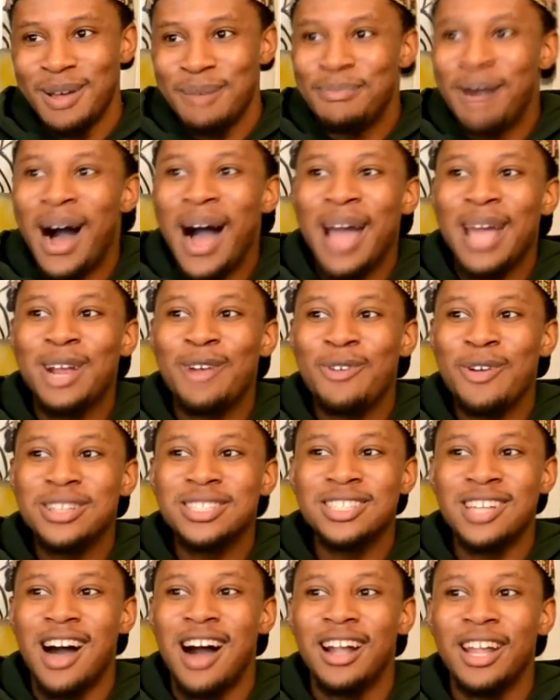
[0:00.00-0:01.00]
Behind
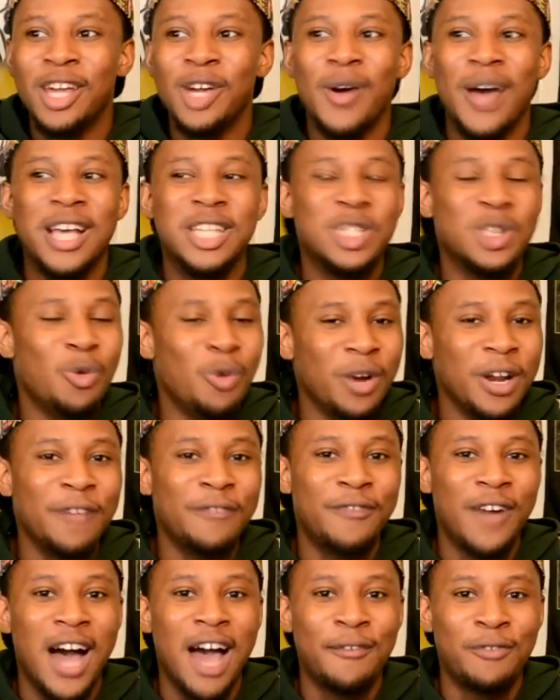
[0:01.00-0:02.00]
Chris Conley, who has
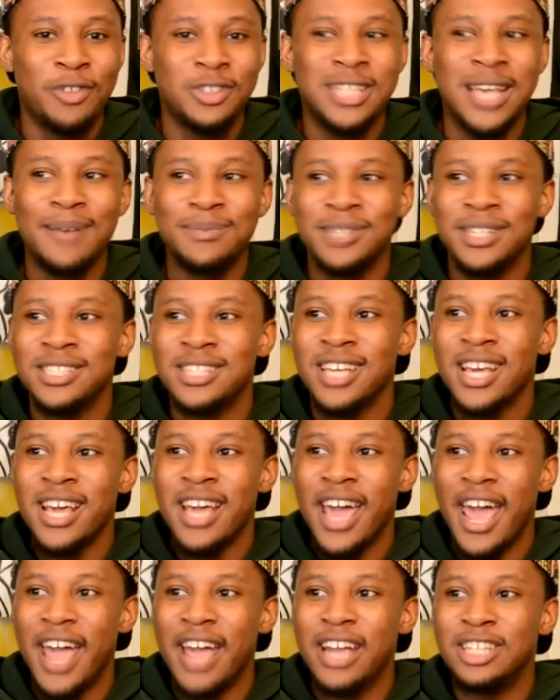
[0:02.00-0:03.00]
twenty-five receptions
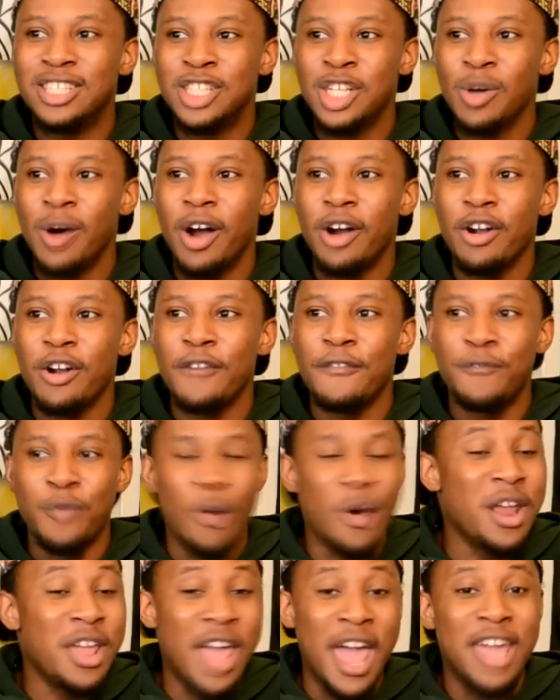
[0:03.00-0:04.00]
and two hundred
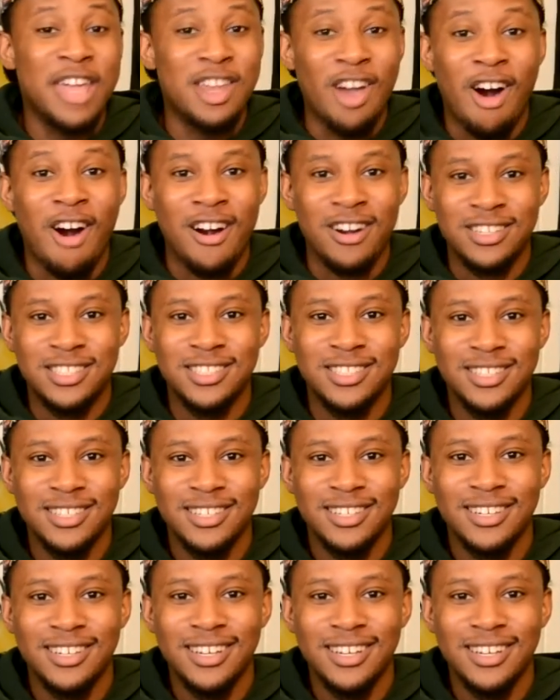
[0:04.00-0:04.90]
forty-eight yards.